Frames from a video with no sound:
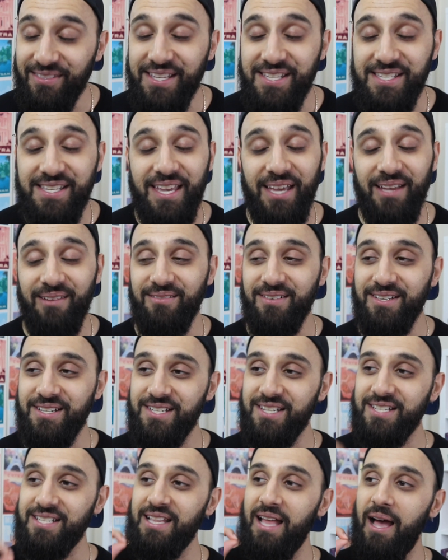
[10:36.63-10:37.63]
This kid was
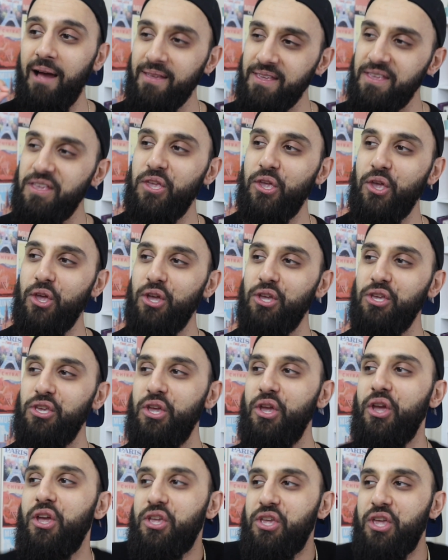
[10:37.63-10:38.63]
just like,
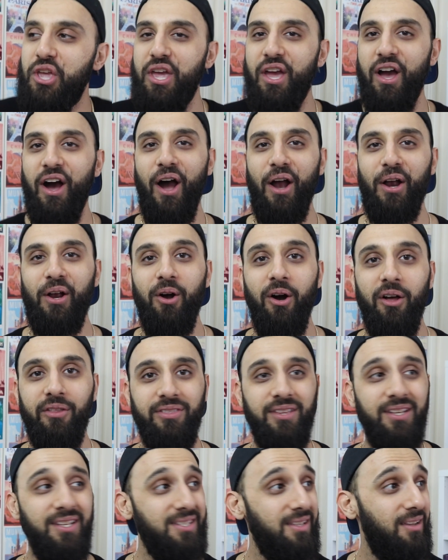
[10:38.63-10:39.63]
yeah, I
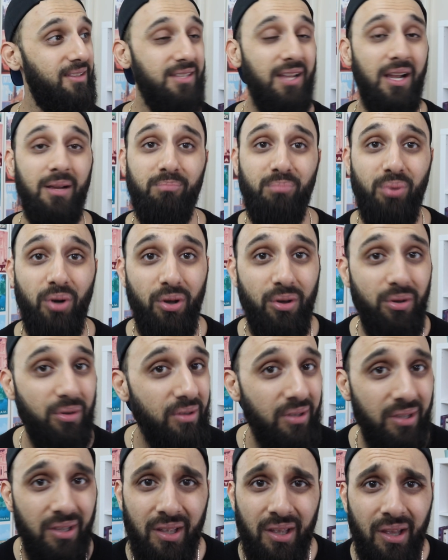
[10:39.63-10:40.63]
got this. I was like,
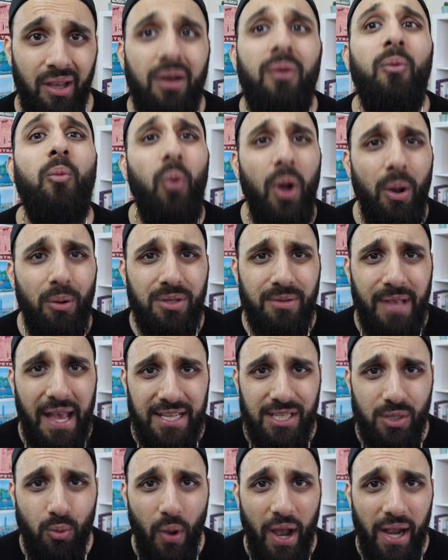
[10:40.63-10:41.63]
bro, where was
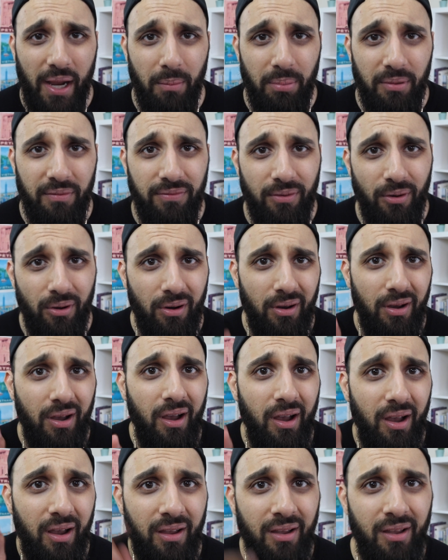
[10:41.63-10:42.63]
that swagger before,
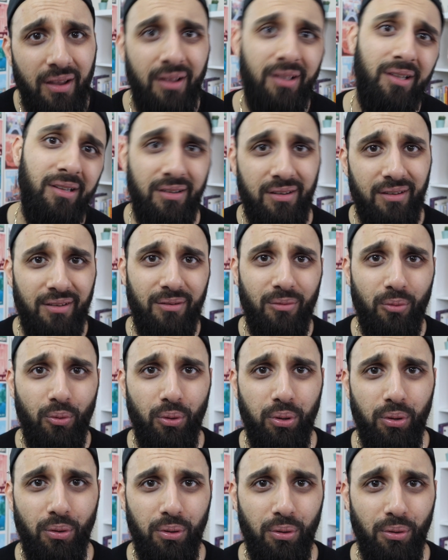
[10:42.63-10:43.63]
huh?
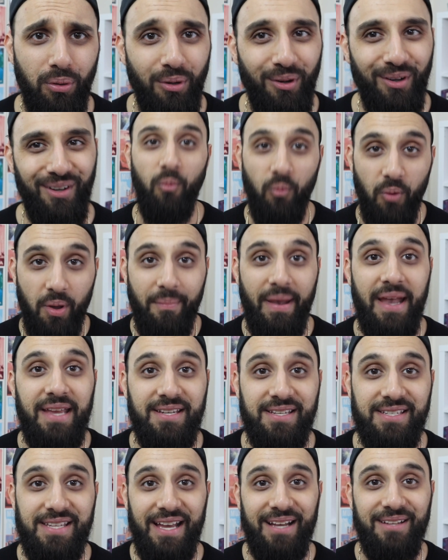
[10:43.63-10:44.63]
We
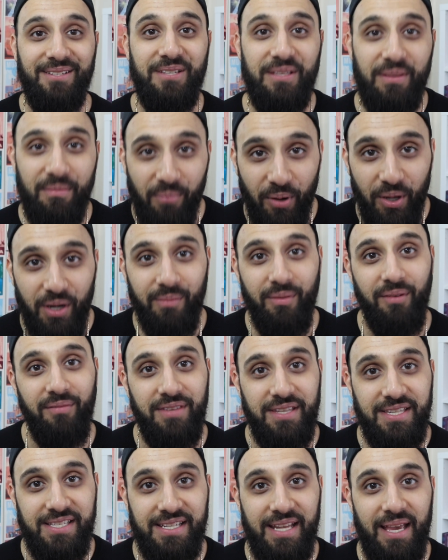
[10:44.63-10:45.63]
made it down to the bottom of
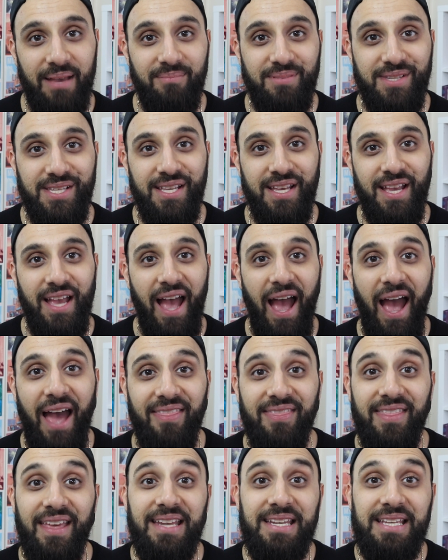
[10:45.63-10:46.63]
the steps,
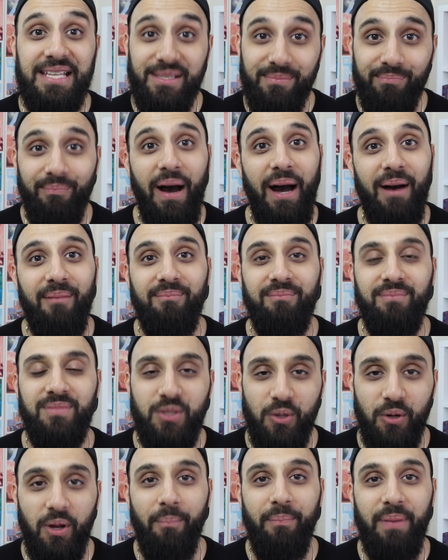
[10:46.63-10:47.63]
and then his mum
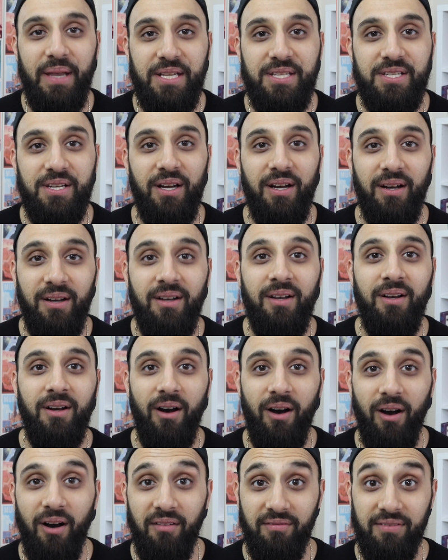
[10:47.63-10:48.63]
took a picture
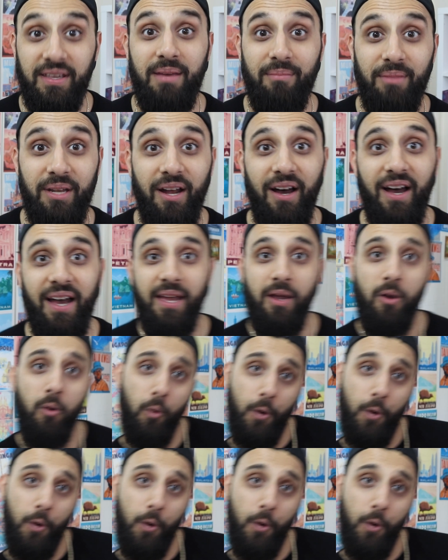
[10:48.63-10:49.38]
of him and I.